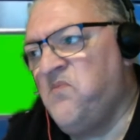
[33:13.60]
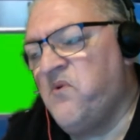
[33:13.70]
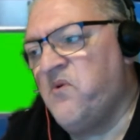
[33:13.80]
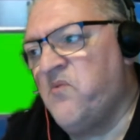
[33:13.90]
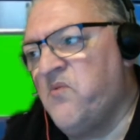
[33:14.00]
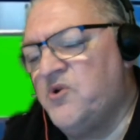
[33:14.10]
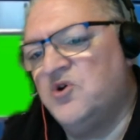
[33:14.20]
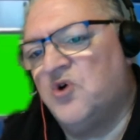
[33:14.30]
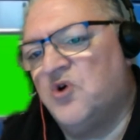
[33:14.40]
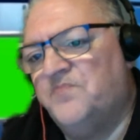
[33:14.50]
What you
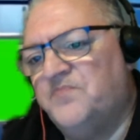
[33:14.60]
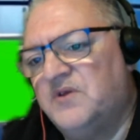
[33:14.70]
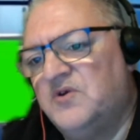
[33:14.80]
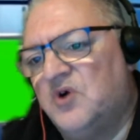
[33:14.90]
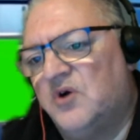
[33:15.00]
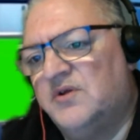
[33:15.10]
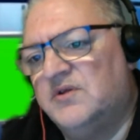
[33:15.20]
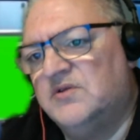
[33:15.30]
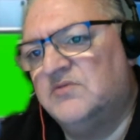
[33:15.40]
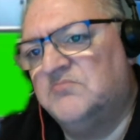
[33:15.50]
got? You got
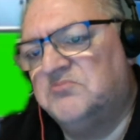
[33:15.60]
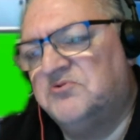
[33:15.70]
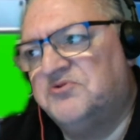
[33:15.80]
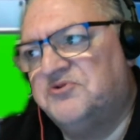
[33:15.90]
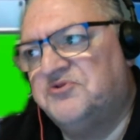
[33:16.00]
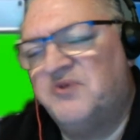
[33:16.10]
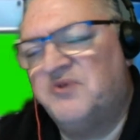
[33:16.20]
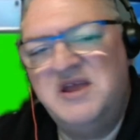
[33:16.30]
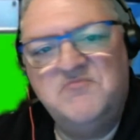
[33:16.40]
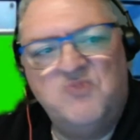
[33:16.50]

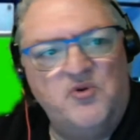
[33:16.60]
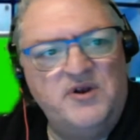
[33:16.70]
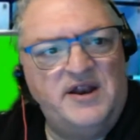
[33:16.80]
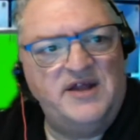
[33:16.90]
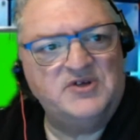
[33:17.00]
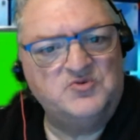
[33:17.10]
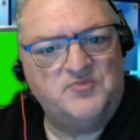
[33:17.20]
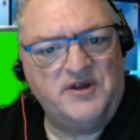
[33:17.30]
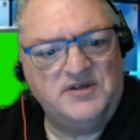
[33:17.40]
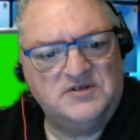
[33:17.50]
3 more international
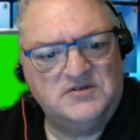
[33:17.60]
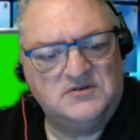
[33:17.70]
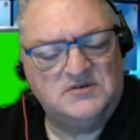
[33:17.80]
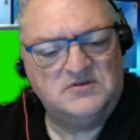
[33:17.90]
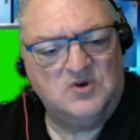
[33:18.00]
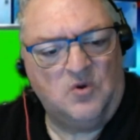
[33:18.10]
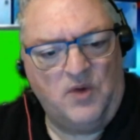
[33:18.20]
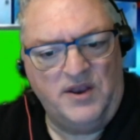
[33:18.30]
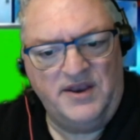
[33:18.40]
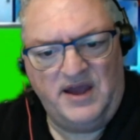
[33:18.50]
breaks. You got
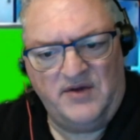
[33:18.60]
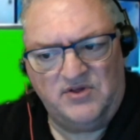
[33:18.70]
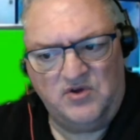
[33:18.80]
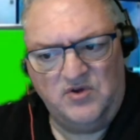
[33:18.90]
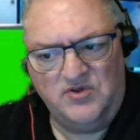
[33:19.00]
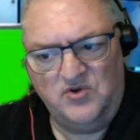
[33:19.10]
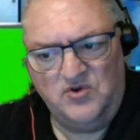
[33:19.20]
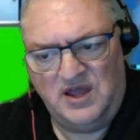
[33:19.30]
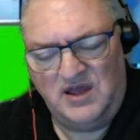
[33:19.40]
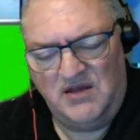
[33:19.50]
1 now, 2 in the new
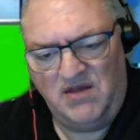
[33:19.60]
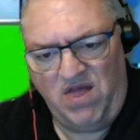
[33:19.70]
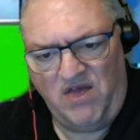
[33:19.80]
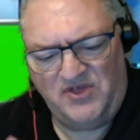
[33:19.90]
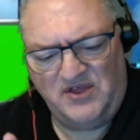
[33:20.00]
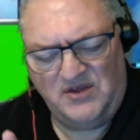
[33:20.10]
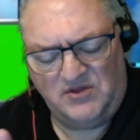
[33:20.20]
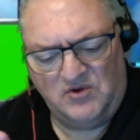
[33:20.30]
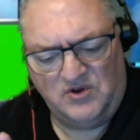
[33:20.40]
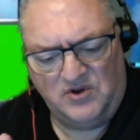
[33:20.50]
year. I think it's 2
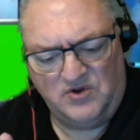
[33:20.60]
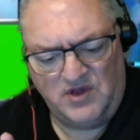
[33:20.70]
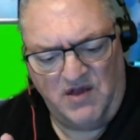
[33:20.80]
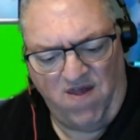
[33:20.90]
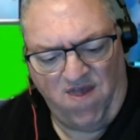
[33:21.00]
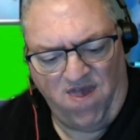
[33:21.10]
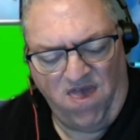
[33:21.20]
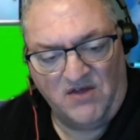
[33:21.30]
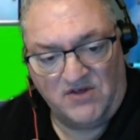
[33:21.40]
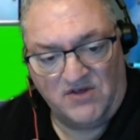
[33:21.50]
in the new year.
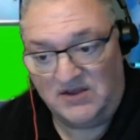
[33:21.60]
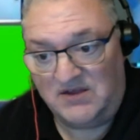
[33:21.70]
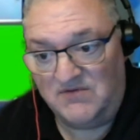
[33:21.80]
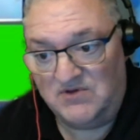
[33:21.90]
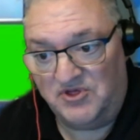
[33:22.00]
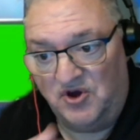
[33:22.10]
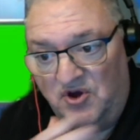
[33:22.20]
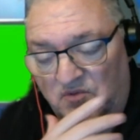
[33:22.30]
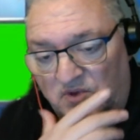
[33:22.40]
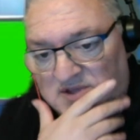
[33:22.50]
So that gives you 30
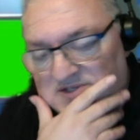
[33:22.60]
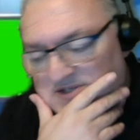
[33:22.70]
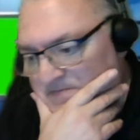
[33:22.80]
weeks.